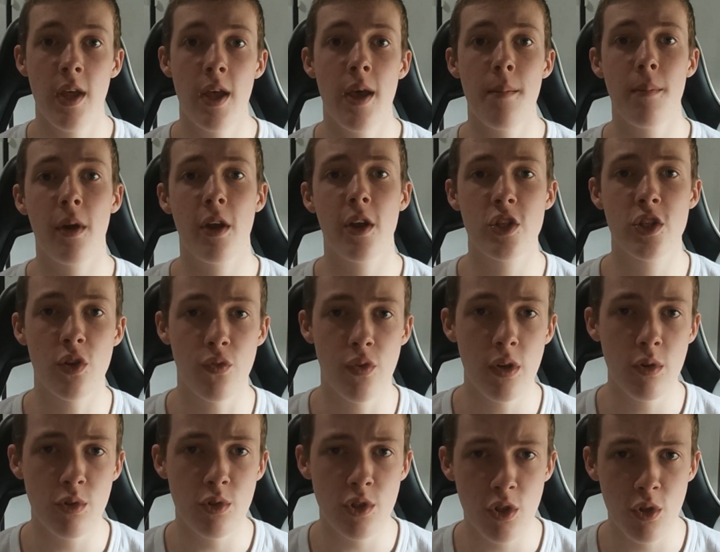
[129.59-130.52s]
Because the
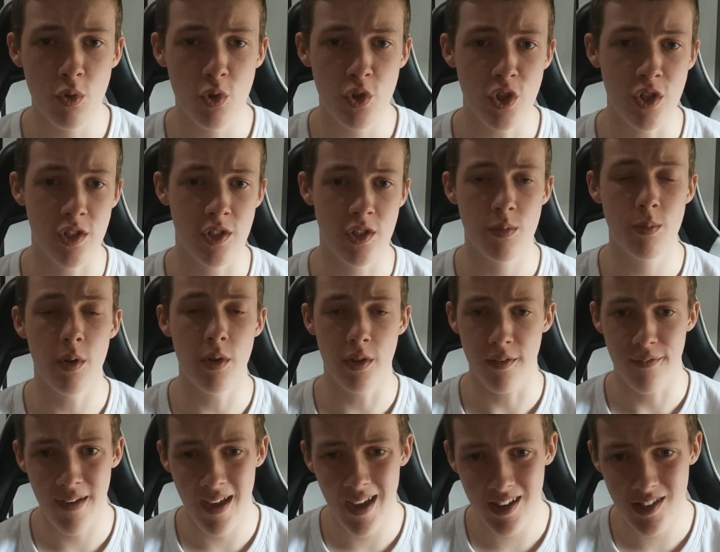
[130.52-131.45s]
real solutions, well, the
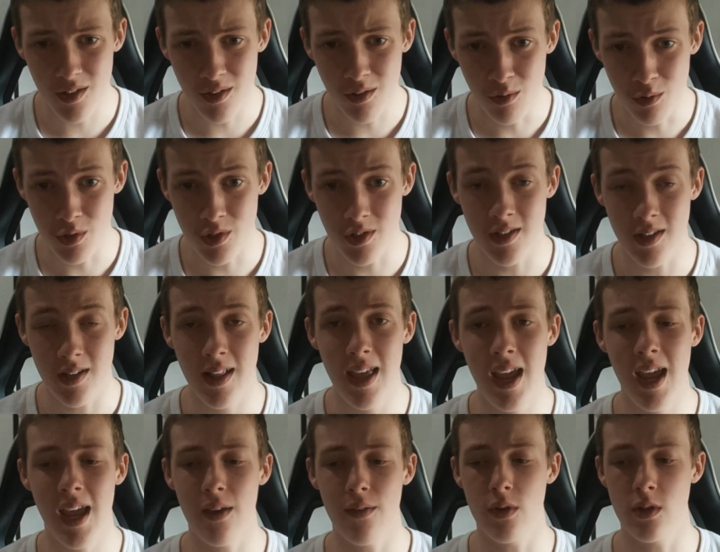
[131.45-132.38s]
fake solutions that they
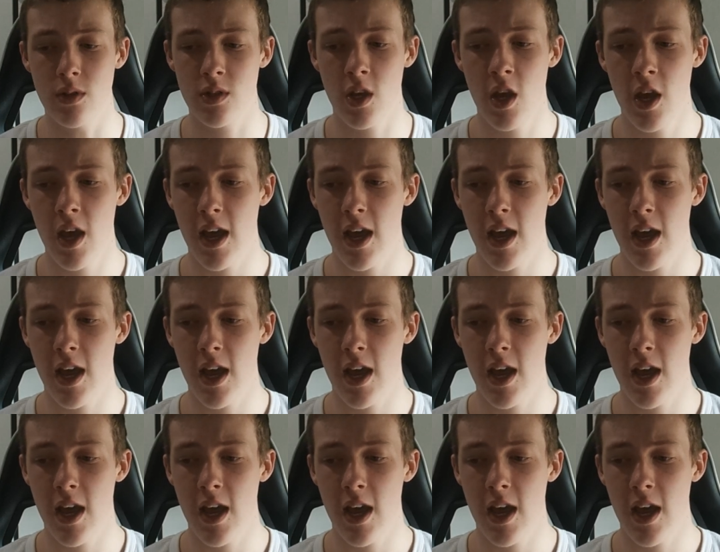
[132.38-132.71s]
give us,